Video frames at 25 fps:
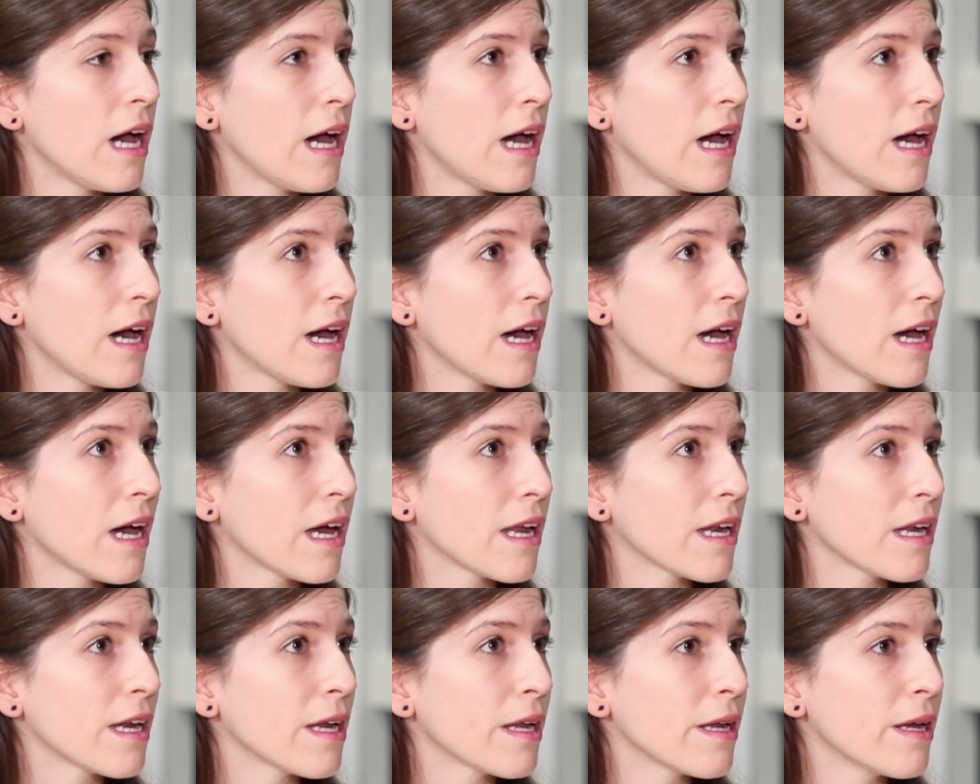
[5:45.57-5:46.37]

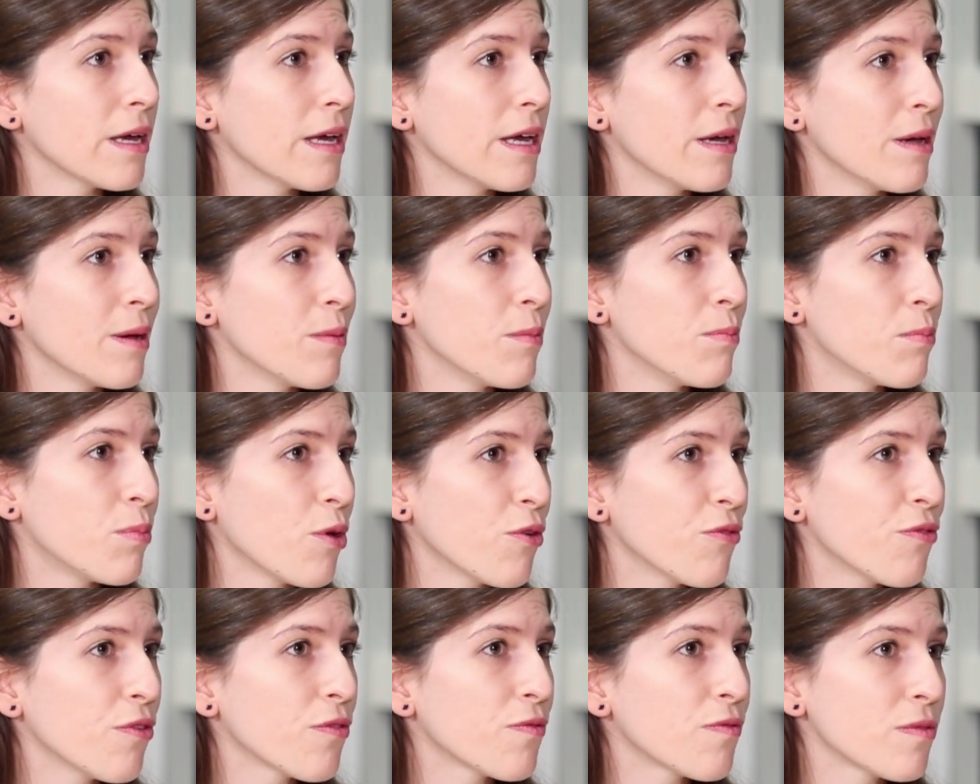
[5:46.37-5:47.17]
And
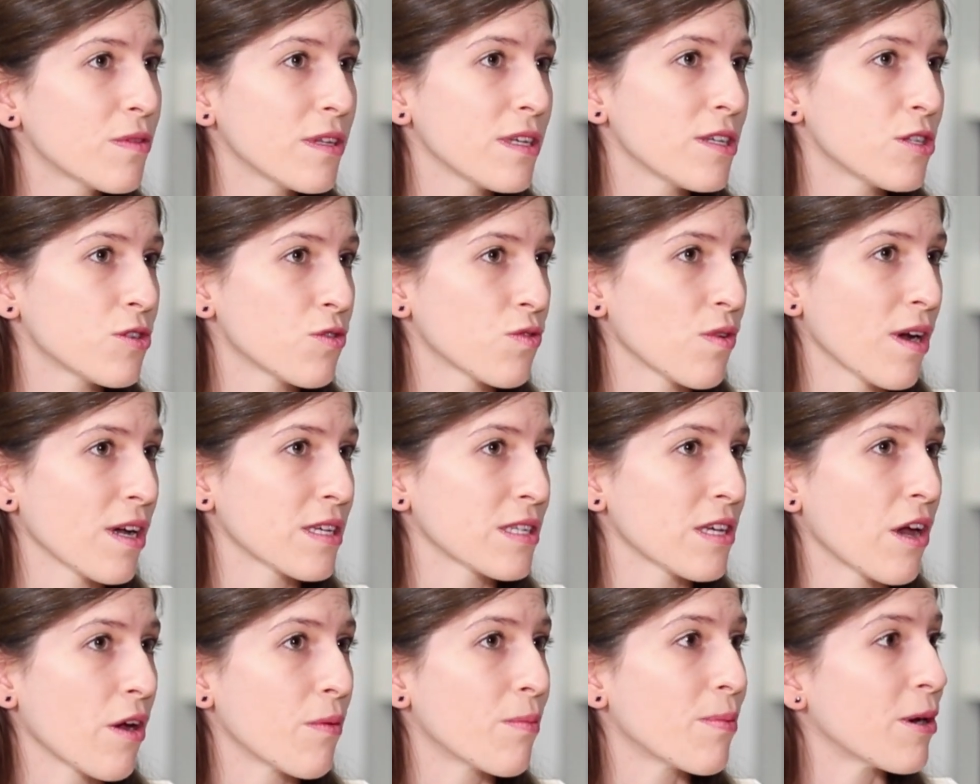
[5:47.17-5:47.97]
both of these
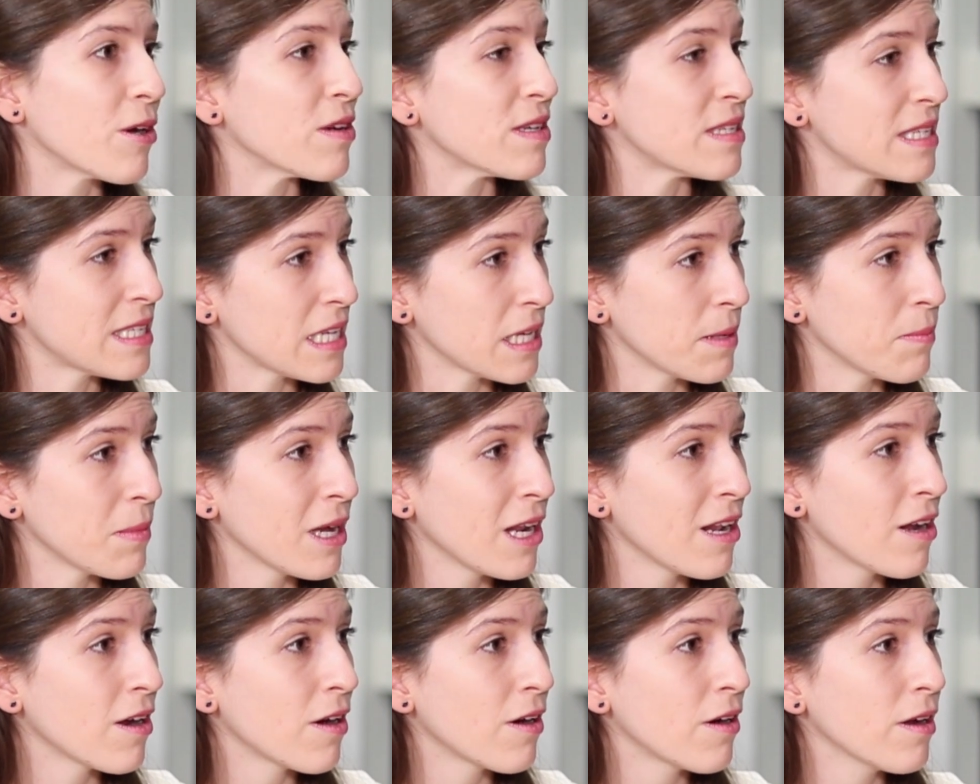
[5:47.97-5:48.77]
drugs are very
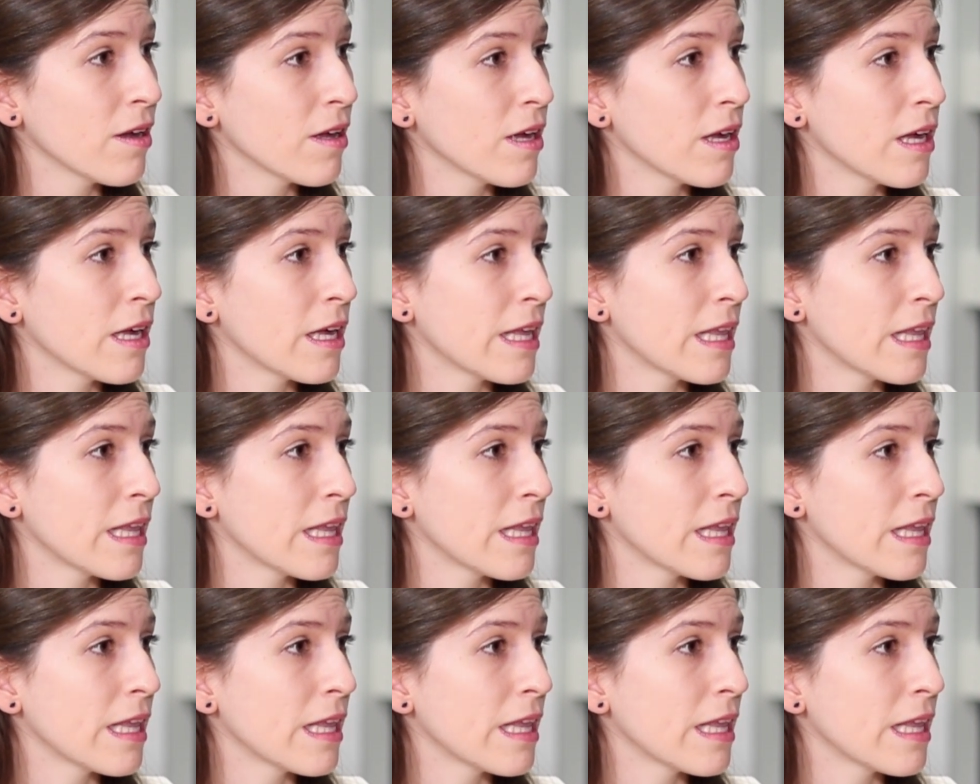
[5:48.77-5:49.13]
similar.